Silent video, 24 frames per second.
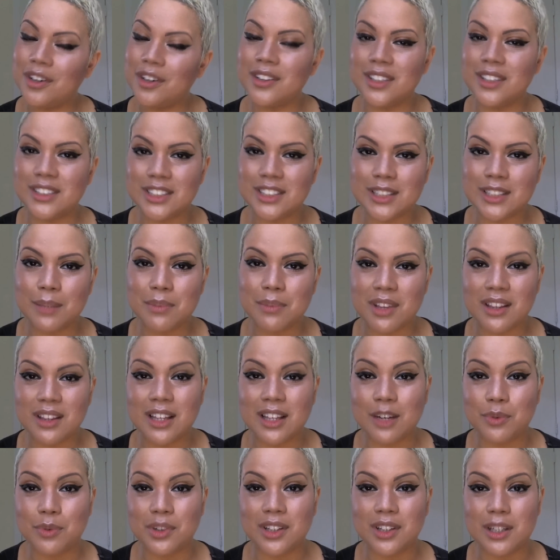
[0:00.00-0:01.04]
than some of the
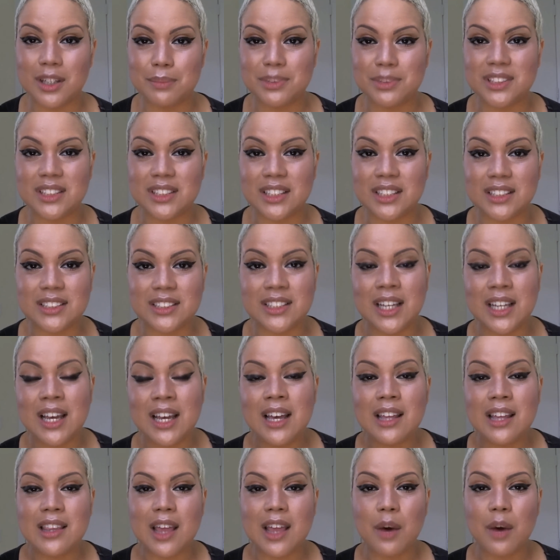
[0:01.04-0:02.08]
liquid lipsticks
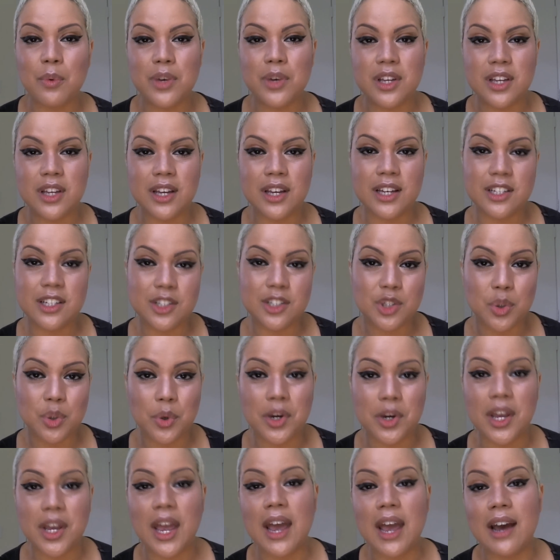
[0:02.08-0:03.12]
that we
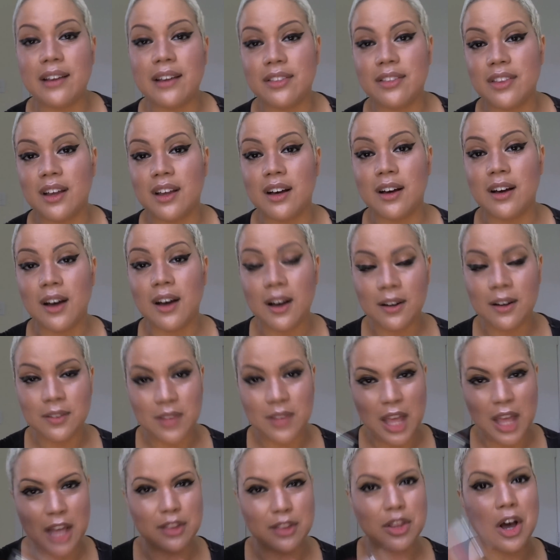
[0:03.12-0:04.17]
enjoy at the
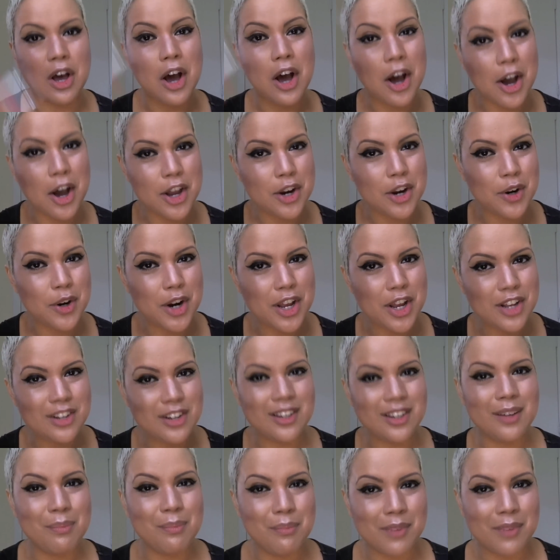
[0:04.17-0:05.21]
higher end
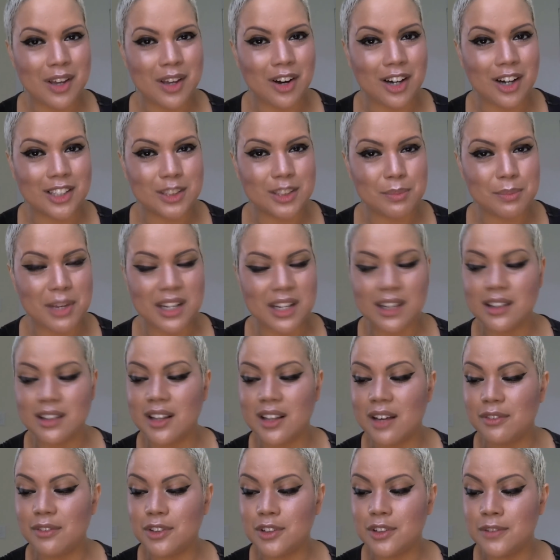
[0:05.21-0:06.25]
cosmetic
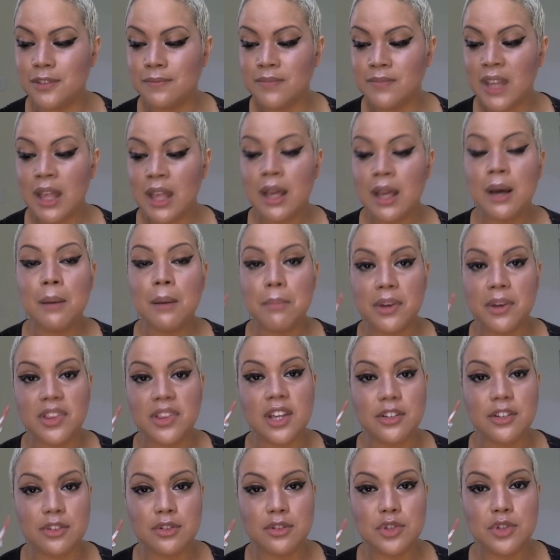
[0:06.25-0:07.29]
level. But they
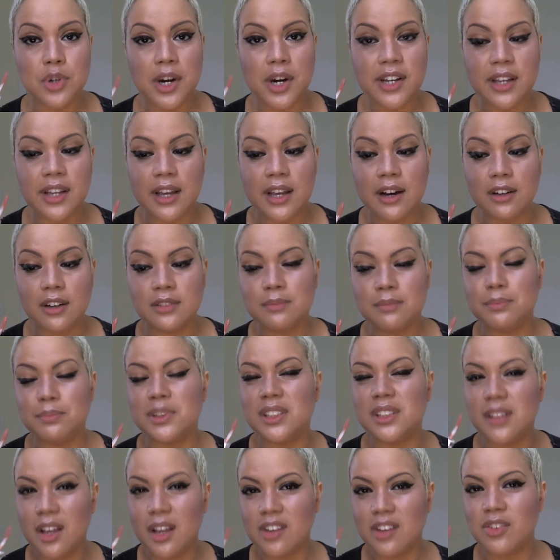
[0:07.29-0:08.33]
do dry down, but
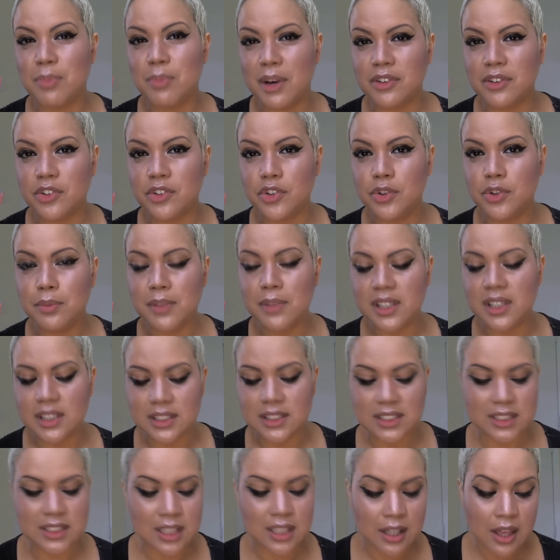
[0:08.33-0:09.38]
it takes about 2
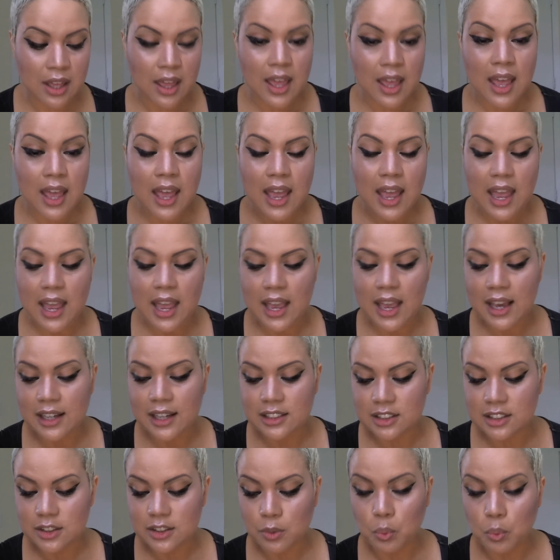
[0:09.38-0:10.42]
minutes.
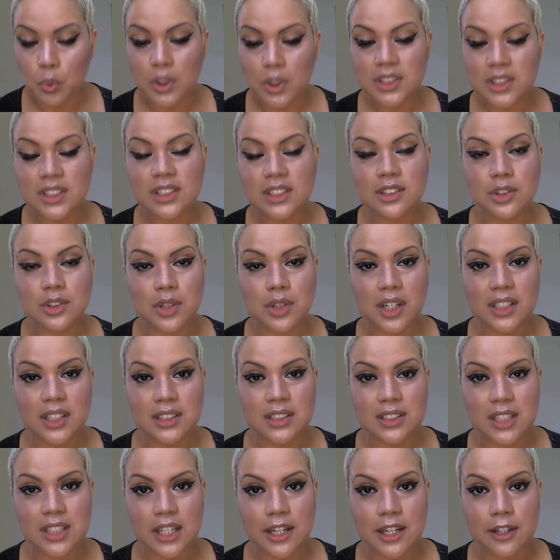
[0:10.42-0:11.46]
And once it dries
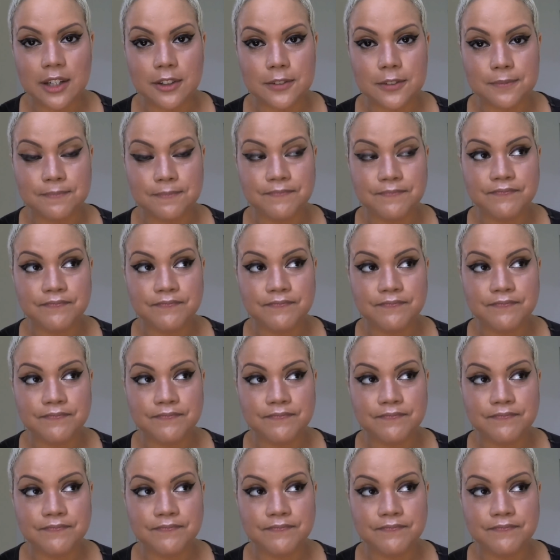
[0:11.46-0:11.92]
down,